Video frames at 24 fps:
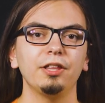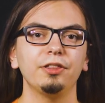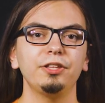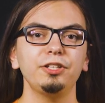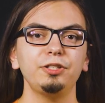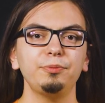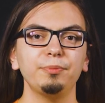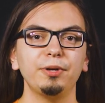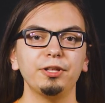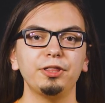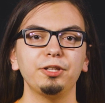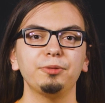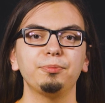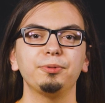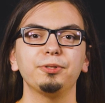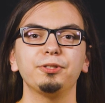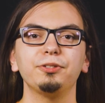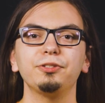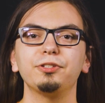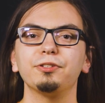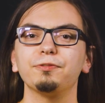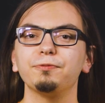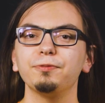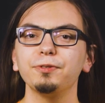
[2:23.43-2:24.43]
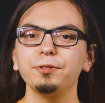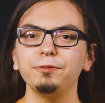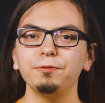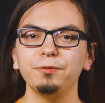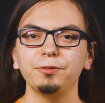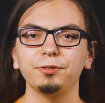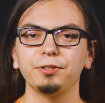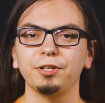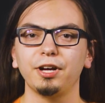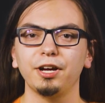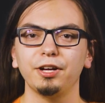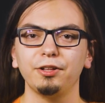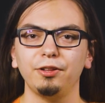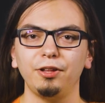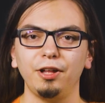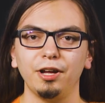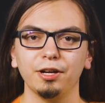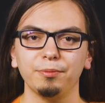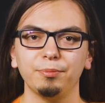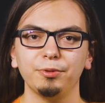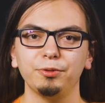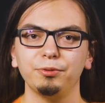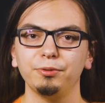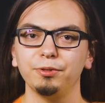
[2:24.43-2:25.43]
This method produced a fruitful
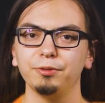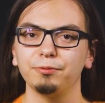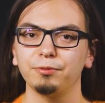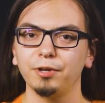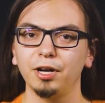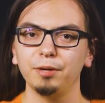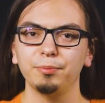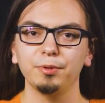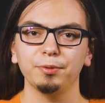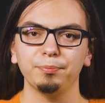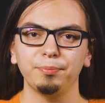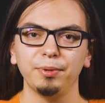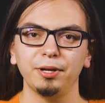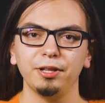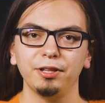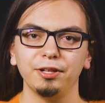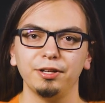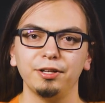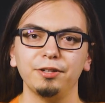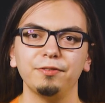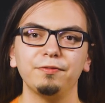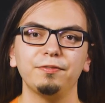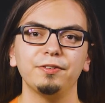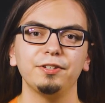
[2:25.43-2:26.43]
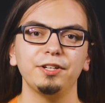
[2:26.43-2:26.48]
dialogue between Robert Bellah,